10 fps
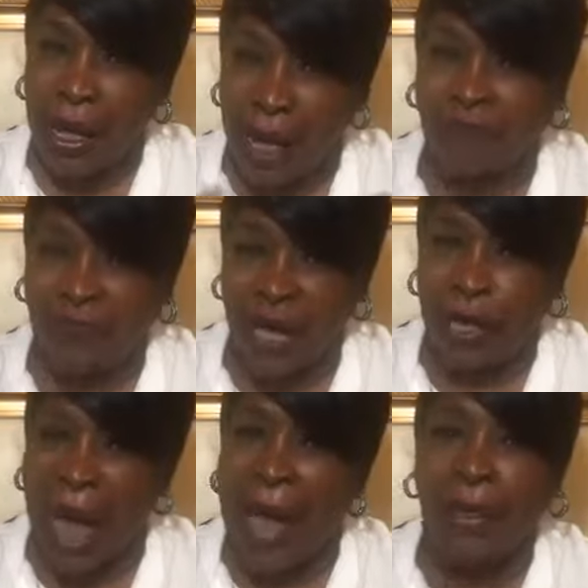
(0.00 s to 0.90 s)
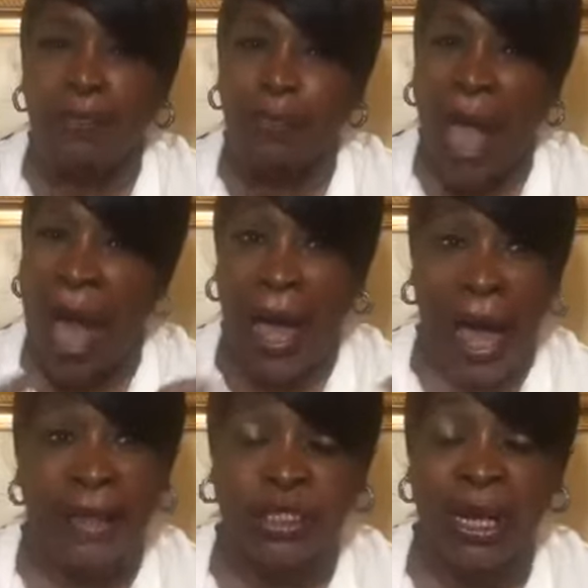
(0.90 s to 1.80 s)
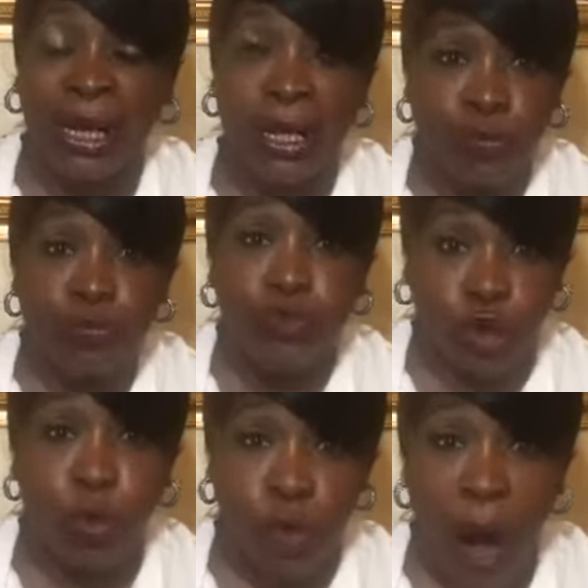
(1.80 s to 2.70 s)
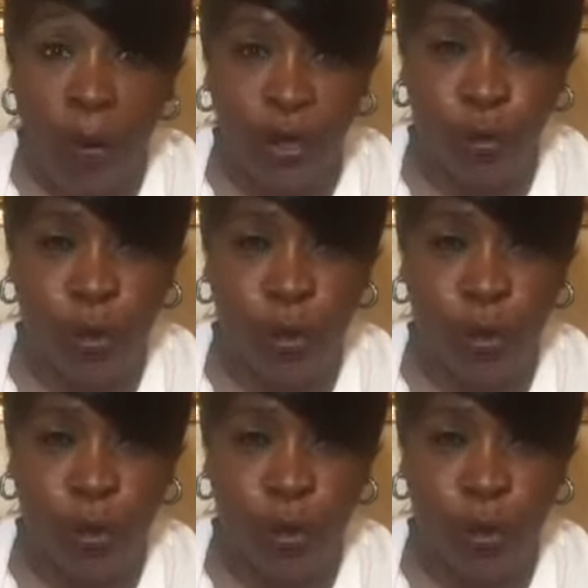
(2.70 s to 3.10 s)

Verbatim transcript: it feel like I actually do know you.